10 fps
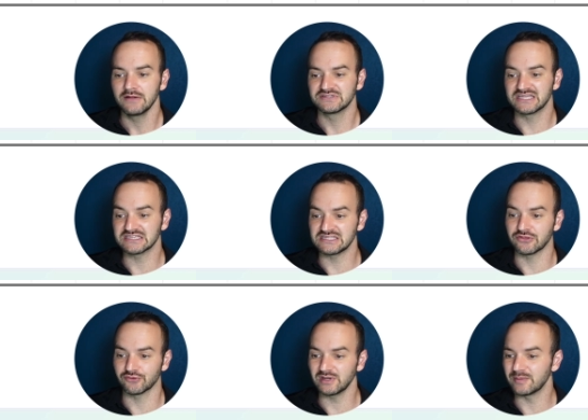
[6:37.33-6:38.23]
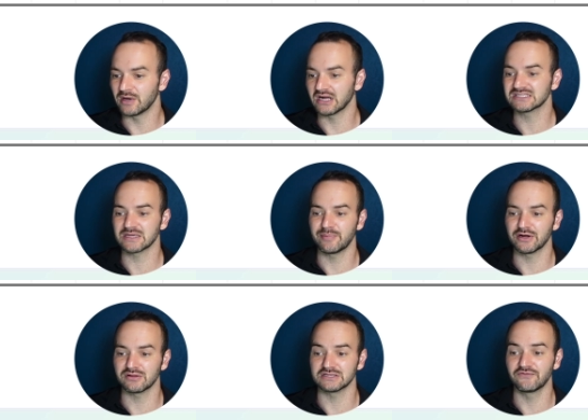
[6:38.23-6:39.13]
63 bucks
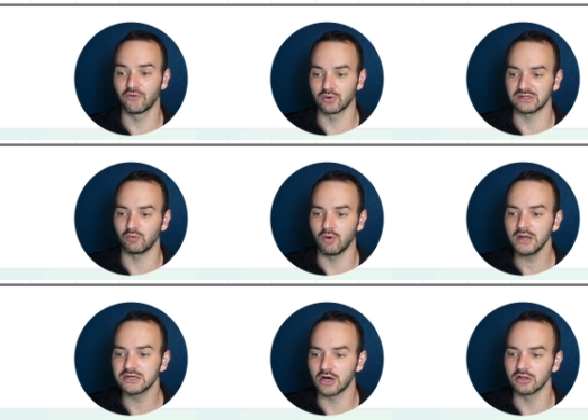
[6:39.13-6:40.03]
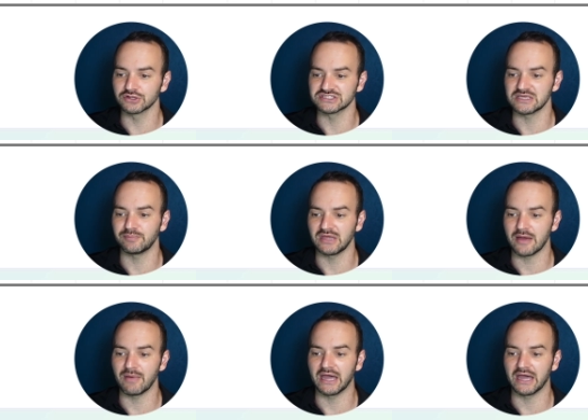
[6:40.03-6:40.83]
compared to this $41 CPM,